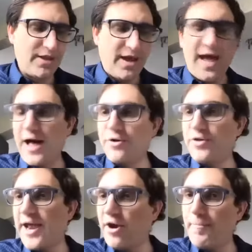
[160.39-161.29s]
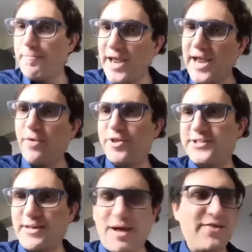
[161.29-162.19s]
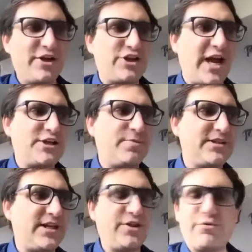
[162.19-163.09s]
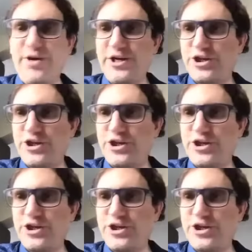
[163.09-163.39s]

How do they compare with some other judgments in the region?